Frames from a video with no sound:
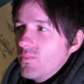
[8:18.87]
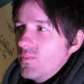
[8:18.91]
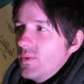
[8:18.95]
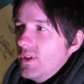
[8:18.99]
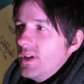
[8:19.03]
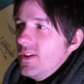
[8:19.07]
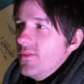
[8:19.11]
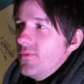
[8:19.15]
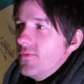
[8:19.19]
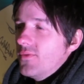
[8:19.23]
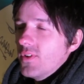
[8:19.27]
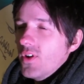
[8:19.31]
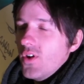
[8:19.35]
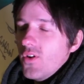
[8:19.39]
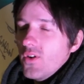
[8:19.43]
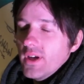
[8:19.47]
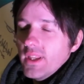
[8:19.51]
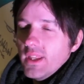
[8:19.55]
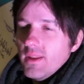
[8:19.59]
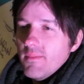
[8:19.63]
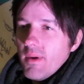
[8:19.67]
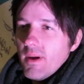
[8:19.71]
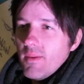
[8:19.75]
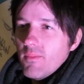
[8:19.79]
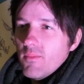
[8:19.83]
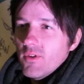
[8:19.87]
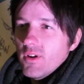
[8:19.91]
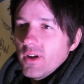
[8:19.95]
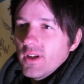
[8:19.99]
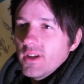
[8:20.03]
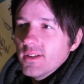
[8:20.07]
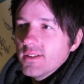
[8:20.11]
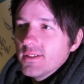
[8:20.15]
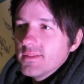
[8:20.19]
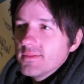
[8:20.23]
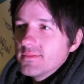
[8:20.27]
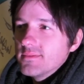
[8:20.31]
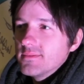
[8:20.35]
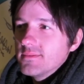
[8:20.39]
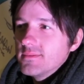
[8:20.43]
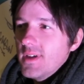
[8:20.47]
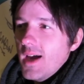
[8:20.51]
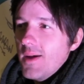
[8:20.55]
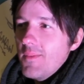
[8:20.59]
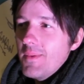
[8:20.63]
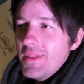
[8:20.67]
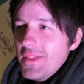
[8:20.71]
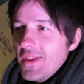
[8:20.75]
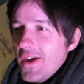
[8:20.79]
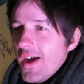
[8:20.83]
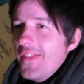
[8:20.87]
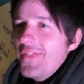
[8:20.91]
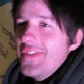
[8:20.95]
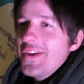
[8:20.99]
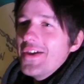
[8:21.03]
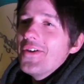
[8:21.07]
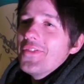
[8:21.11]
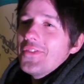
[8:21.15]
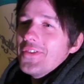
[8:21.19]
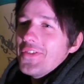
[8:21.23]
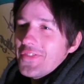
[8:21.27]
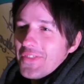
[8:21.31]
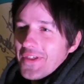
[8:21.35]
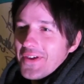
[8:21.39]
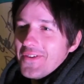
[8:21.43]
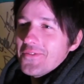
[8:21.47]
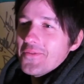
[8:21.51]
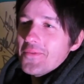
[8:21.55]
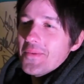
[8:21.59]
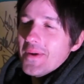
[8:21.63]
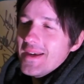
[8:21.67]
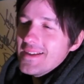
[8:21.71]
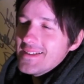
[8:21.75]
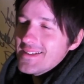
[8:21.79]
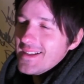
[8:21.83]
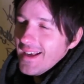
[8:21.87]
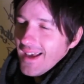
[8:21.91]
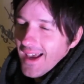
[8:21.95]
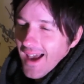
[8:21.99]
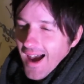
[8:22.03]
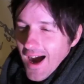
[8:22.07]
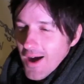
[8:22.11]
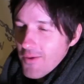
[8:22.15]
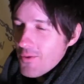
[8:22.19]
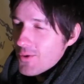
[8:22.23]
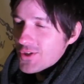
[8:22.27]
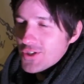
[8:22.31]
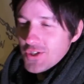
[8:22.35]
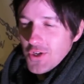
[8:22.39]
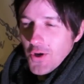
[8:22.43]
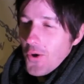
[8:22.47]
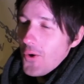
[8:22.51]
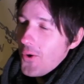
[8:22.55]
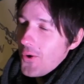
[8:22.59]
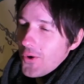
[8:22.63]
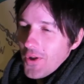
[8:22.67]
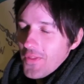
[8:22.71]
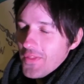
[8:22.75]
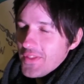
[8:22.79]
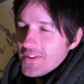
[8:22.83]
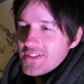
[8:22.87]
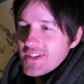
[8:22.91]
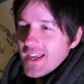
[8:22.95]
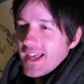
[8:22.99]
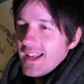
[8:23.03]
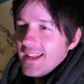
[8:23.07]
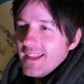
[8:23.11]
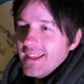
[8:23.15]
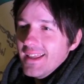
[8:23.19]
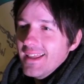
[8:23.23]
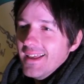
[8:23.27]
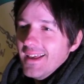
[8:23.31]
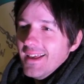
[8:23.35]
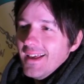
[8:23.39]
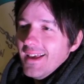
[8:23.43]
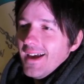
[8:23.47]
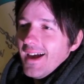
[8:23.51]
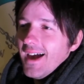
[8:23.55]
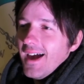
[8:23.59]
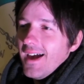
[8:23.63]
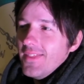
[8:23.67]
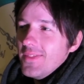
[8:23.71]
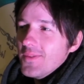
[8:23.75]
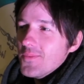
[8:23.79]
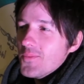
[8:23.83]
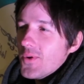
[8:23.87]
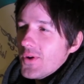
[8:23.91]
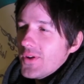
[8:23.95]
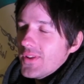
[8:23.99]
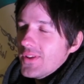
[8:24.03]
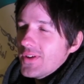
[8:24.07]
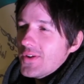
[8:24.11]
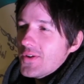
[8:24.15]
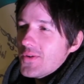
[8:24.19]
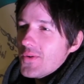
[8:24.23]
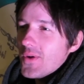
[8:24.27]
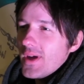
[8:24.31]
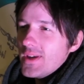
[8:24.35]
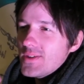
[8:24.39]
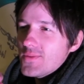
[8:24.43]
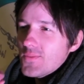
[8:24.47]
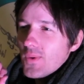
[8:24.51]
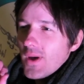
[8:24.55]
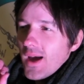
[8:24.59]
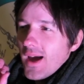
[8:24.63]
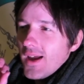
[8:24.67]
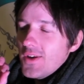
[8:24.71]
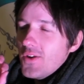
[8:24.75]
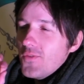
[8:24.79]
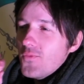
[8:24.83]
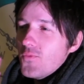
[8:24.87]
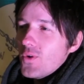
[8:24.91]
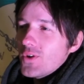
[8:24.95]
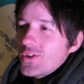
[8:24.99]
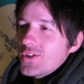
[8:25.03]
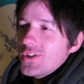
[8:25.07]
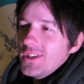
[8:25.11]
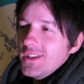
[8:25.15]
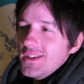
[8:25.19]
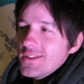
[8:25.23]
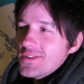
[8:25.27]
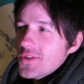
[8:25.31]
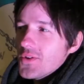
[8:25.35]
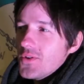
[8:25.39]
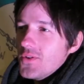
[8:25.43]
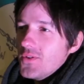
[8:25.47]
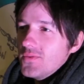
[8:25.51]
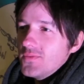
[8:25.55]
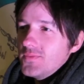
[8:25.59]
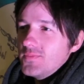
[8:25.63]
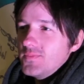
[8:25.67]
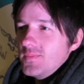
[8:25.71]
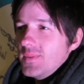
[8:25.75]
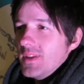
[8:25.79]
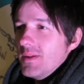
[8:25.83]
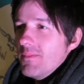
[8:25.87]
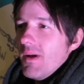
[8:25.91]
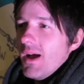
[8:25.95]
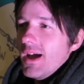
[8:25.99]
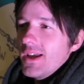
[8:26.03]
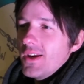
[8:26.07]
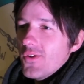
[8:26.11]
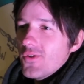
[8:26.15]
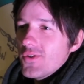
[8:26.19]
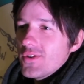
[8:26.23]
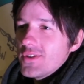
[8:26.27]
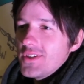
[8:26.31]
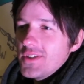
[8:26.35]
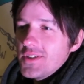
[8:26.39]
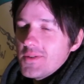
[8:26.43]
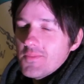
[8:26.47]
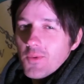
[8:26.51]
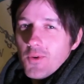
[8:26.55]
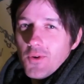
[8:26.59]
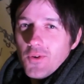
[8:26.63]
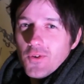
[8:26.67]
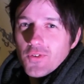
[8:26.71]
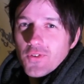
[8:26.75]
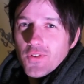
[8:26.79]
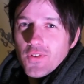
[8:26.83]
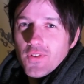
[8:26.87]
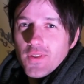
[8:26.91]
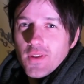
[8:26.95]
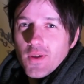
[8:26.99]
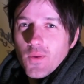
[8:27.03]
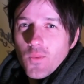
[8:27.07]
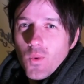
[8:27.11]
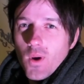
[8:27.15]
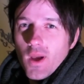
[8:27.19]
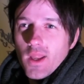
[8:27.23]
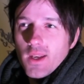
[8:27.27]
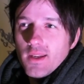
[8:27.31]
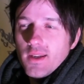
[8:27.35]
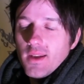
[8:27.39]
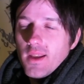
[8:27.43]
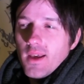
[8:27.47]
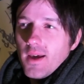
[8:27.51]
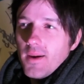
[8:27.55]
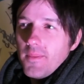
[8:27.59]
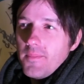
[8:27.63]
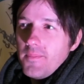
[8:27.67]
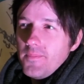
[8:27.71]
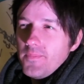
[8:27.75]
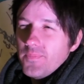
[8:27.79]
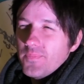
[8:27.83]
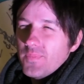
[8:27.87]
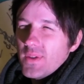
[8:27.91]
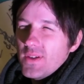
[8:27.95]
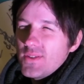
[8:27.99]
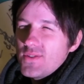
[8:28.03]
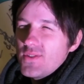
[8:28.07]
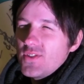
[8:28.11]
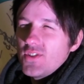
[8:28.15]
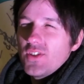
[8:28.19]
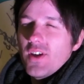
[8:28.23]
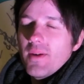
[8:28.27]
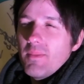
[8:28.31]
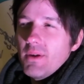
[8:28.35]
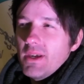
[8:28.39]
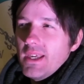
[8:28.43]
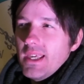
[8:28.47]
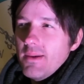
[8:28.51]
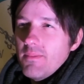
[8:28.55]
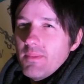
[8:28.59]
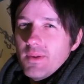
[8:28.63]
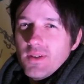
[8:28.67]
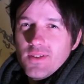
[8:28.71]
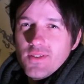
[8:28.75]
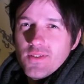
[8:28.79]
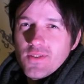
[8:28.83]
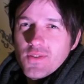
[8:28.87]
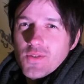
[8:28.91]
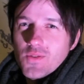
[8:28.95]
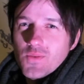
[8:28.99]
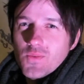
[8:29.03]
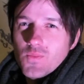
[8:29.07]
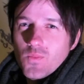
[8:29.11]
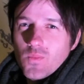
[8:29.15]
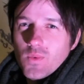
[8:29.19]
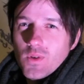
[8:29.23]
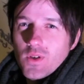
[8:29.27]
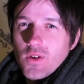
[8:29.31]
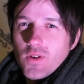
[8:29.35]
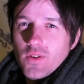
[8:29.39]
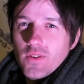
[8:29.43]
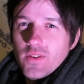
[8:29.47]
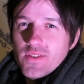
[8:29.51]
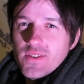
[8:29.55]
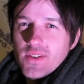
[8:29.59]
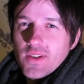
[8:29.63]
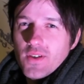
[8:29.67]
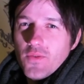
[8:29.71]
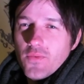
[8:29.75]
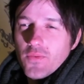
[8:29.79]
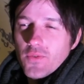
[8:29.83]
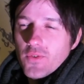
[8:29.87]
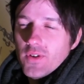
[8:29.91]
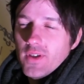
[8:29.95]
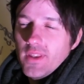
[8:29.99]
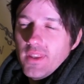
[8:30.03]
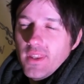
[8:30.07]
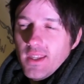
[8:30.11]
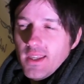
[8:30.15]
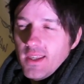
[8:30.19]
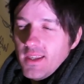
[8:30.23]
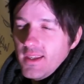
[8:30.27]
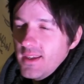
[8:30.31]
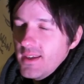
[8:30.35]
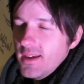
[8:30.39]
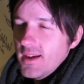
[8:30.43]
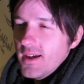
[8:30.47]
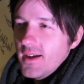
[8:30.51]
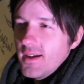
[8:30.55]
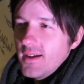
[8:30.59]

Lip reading: live long in the memory. I mean, and the other thing for me is I watched it all on the telly. And I love watching the sort of the minority sports. And when Gemma Gibbons got the silver in the